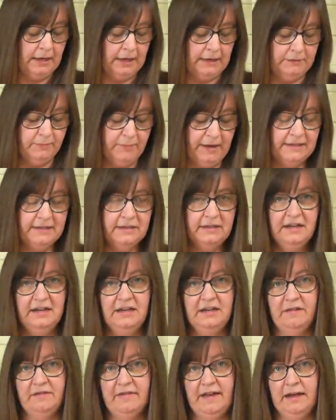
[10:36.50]
And
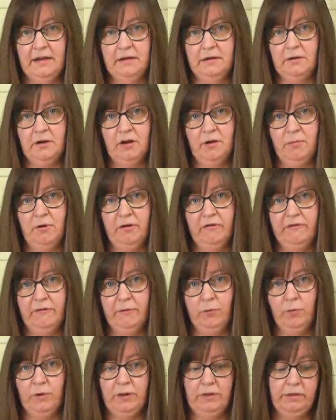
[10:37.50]
basically they come off
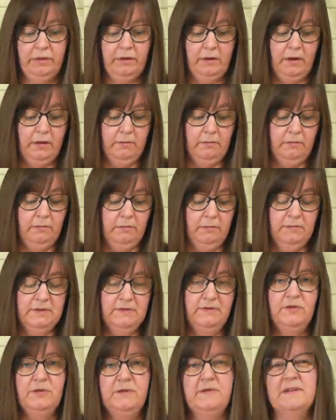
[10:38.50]
with,
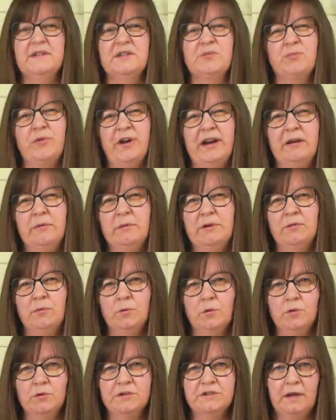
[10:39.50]
if you either spray it with
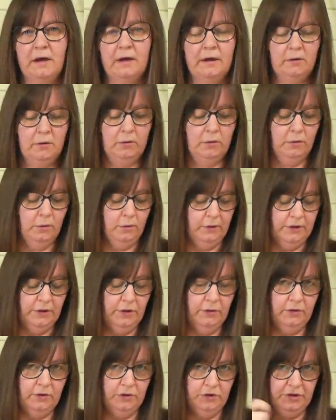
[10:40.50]
water or
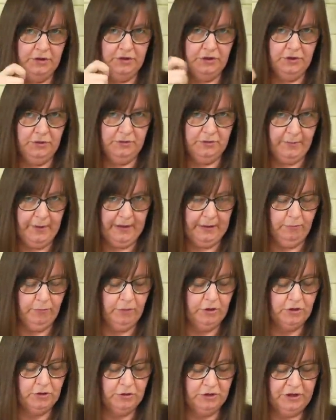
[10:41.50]
you can just use a
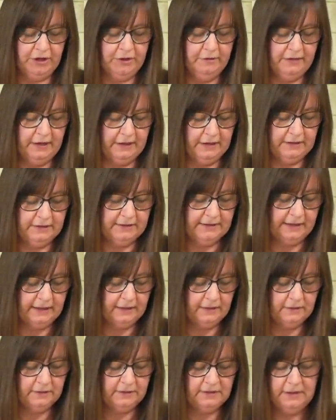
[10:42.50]
paintbrush. I'll show you that in a
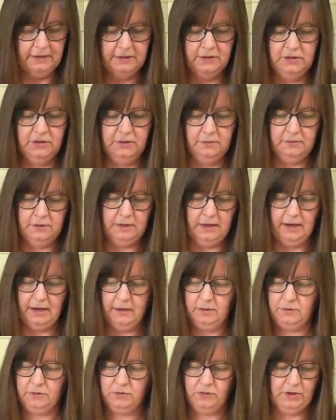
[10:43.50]
second. So let's use the
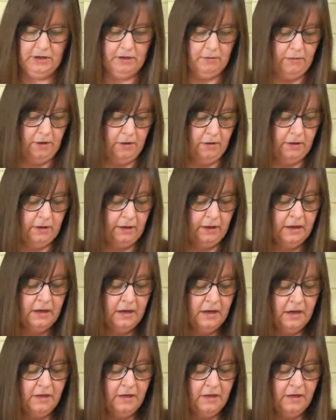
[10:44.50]
Aquatrick marker.